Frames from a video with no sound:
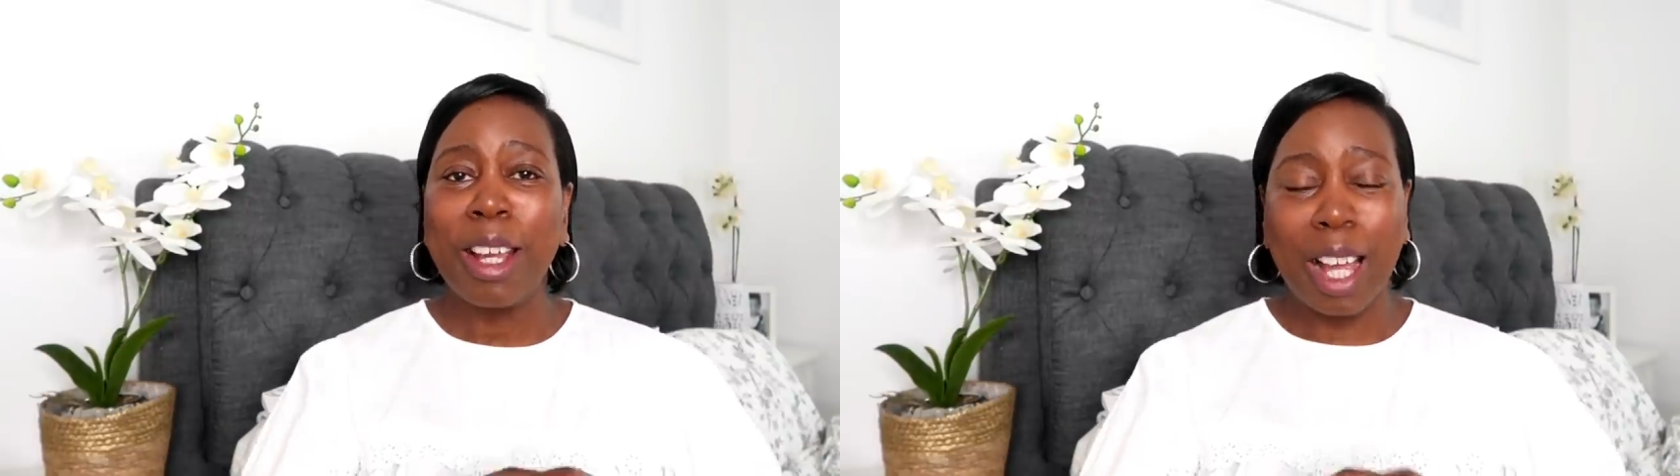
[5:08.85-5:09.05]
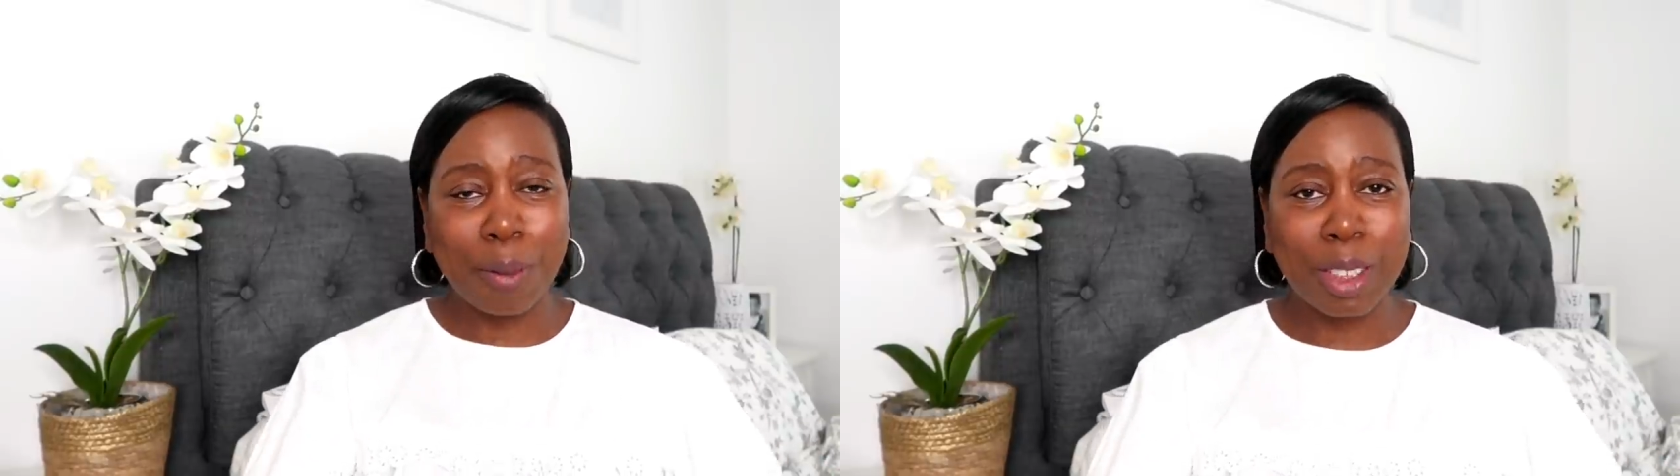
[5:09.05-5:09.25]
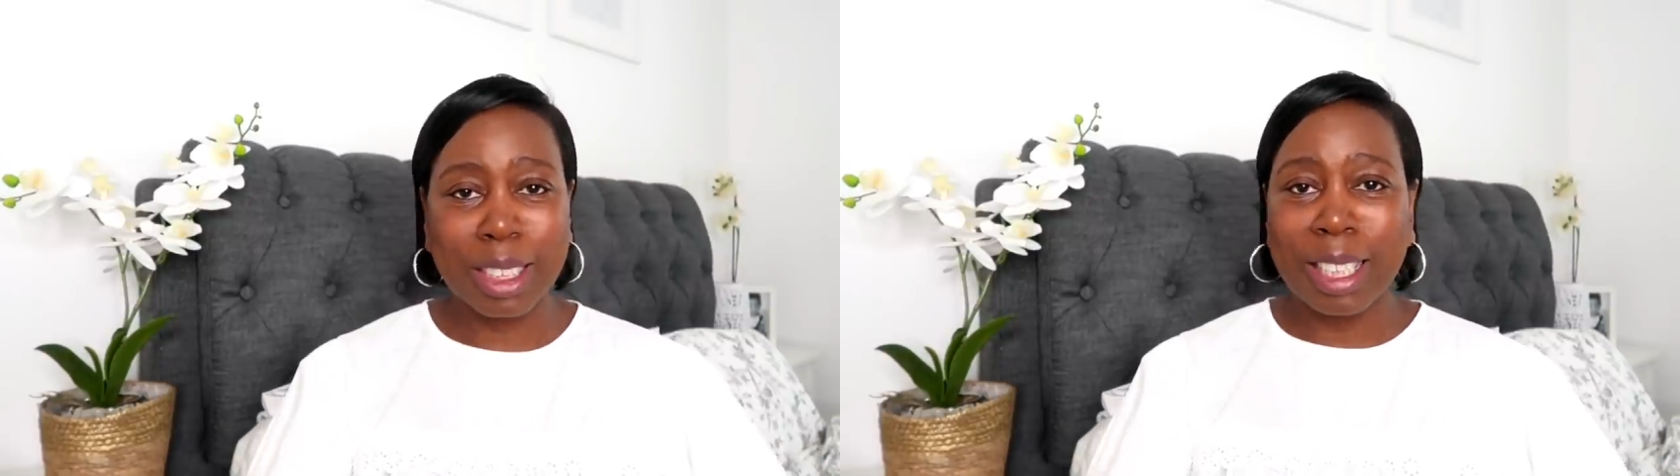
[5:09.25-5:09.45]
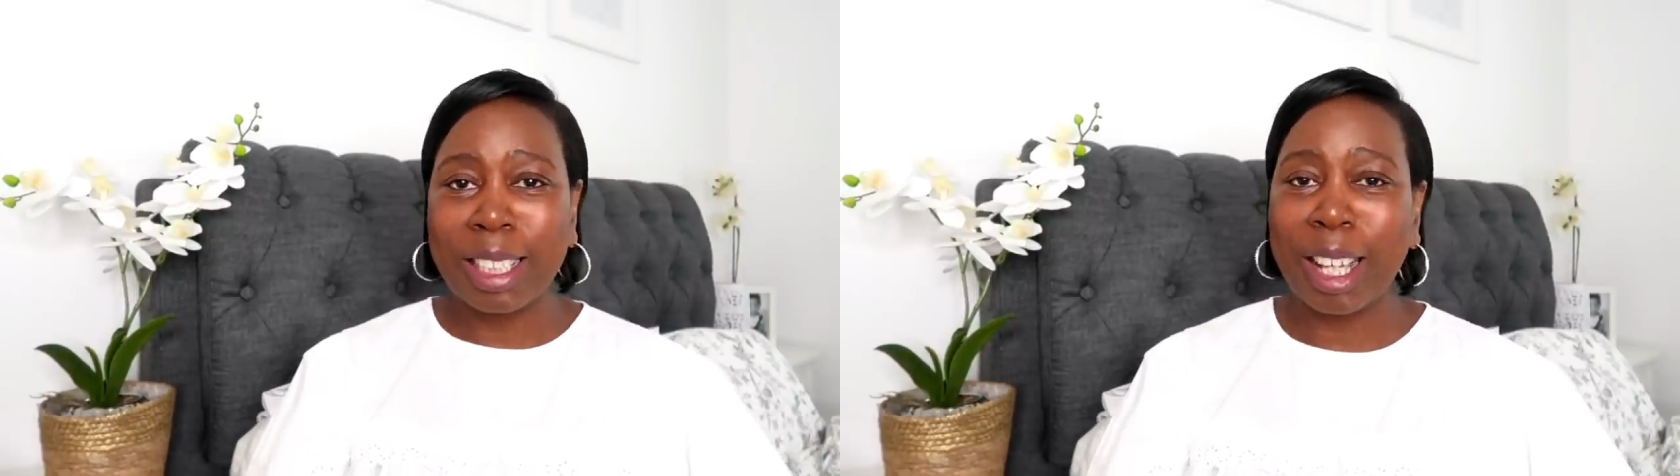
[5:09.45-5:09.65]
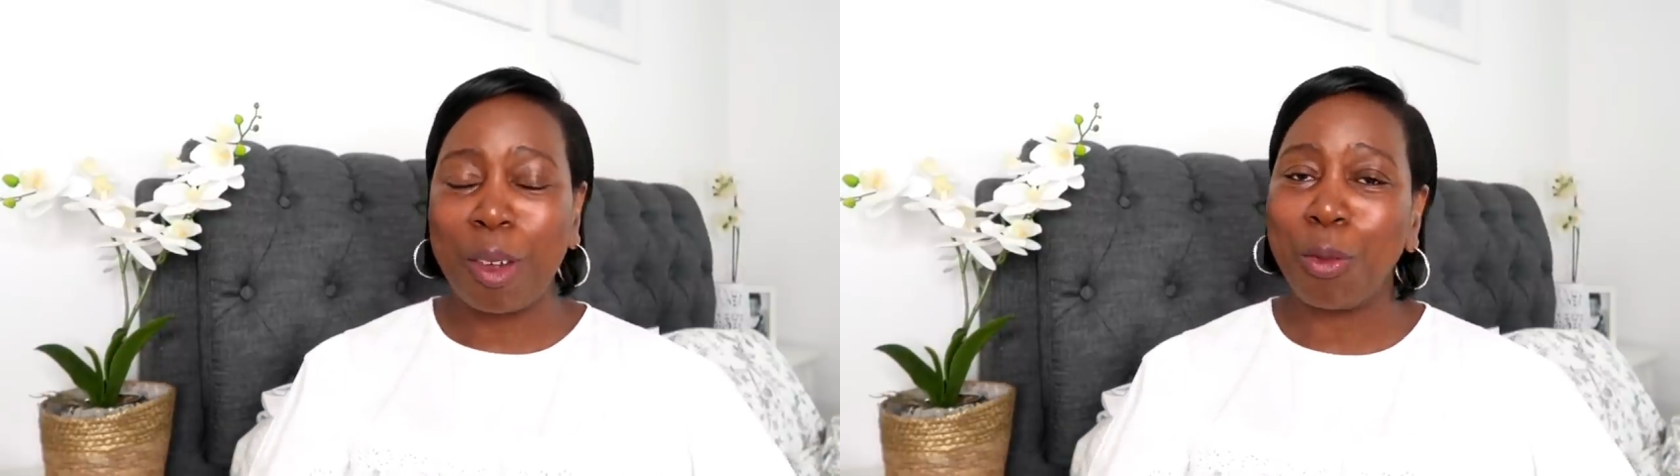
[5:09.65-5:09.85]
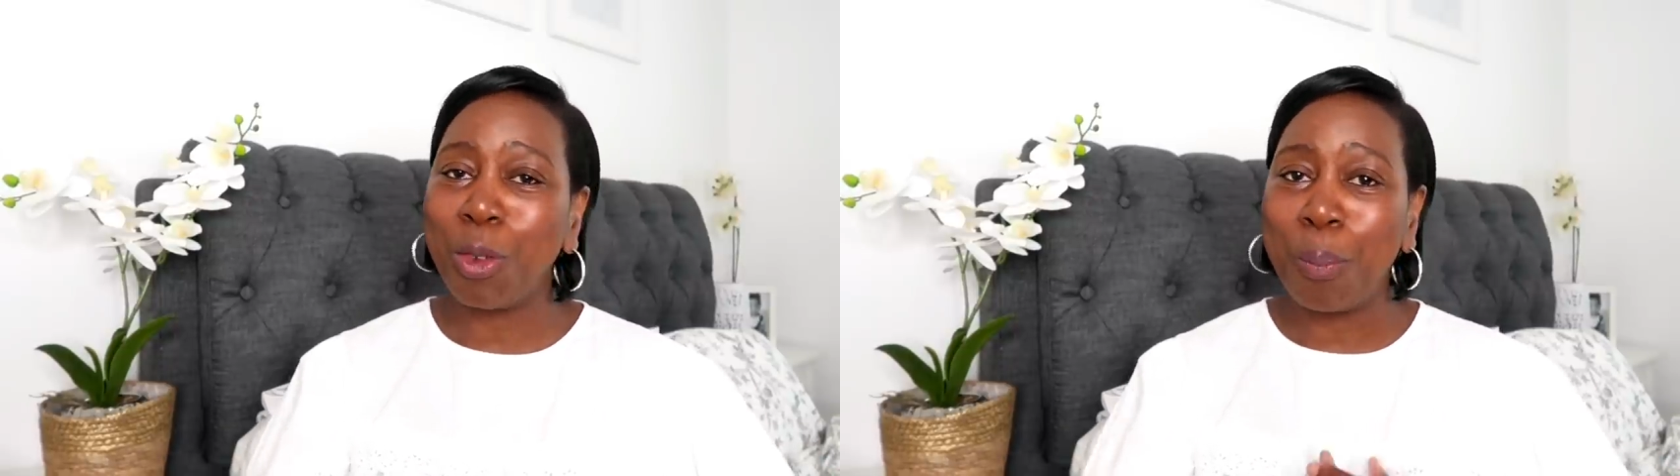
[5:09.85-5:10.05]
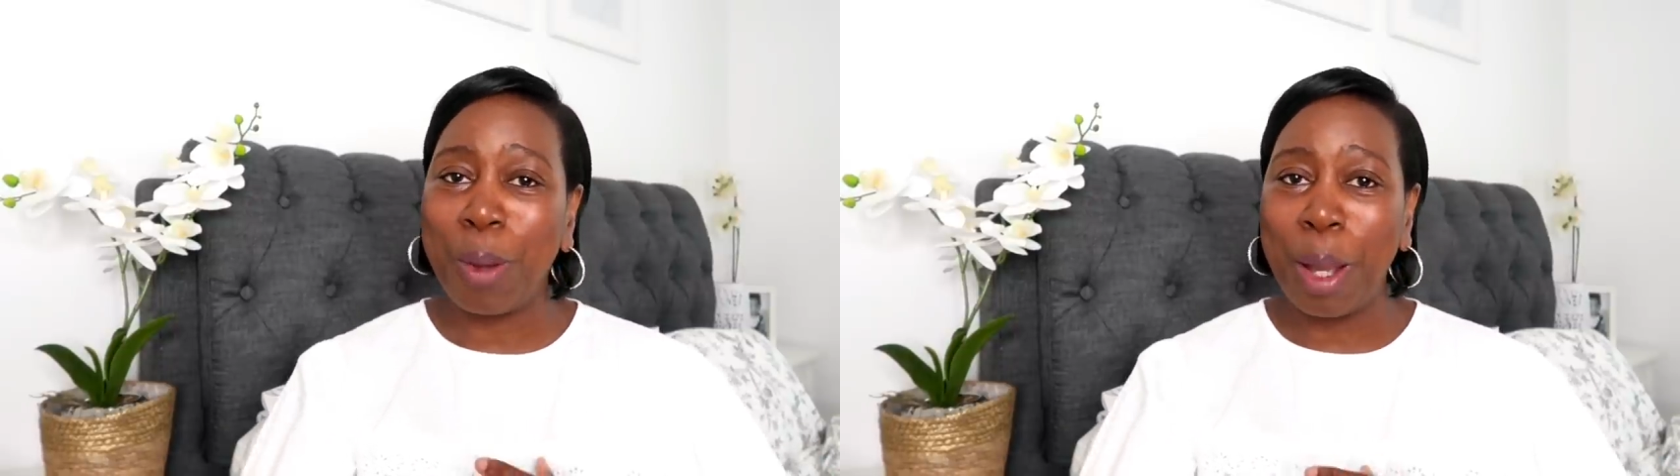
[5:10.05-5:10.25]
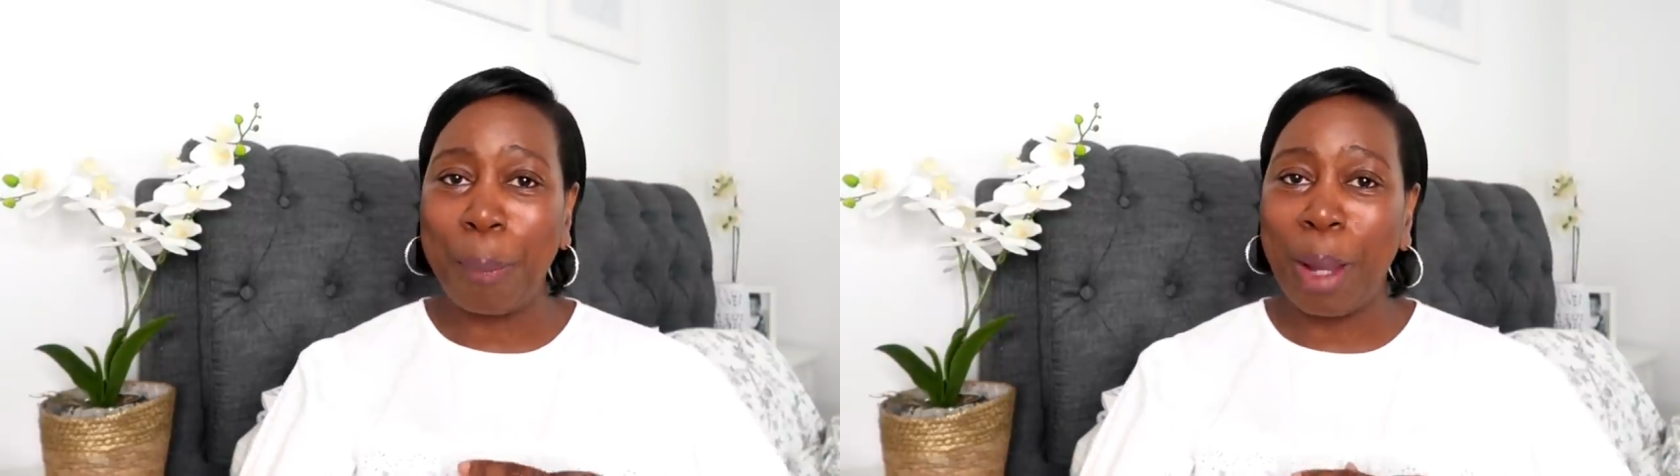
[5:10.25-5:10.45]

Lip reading: haven't seen yet from my